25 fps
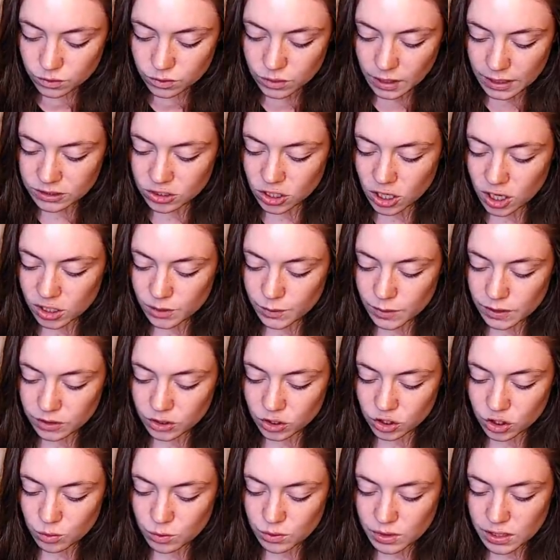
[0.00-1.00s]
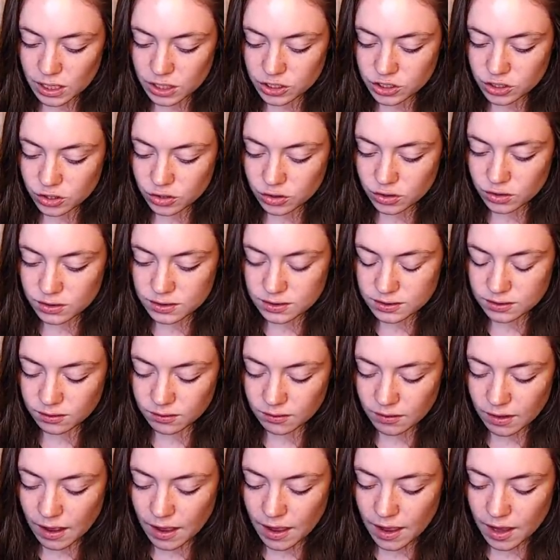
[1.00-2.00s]
talked about the human natures to
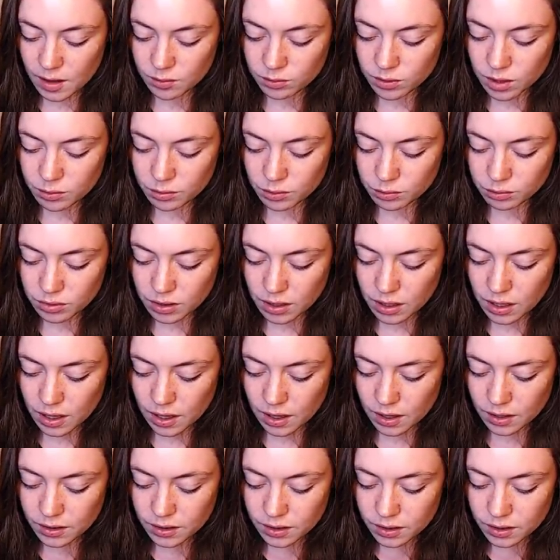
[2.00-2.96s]
lie, blah, blah, blah.